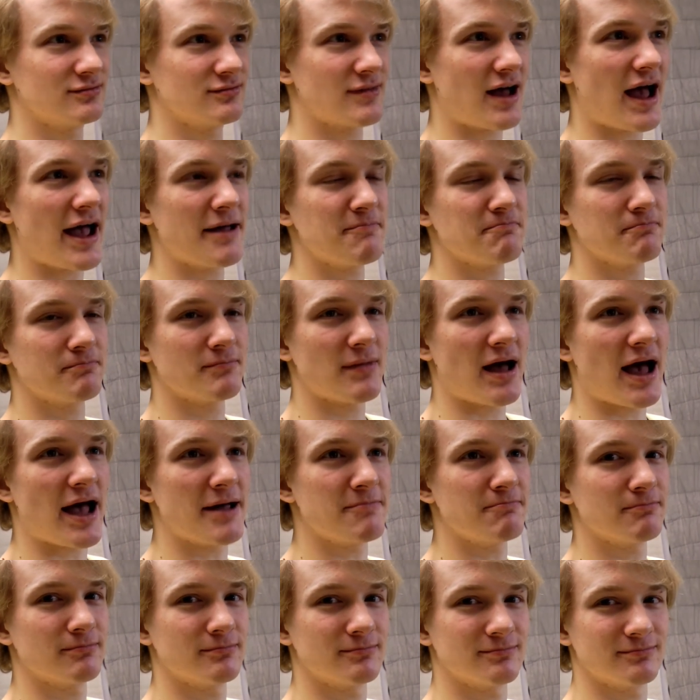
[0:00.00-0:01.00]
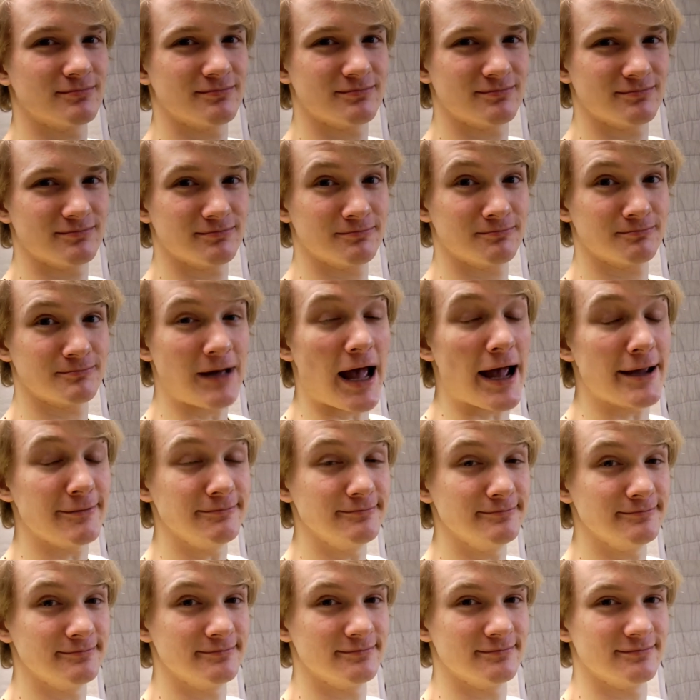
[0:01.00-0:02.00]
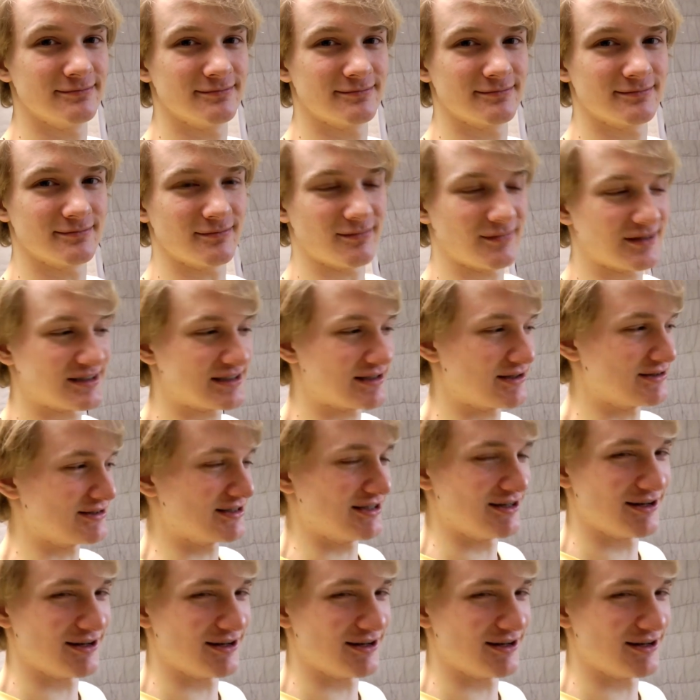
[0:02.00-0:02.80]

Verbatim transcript: Hi, hi, hi. Sounds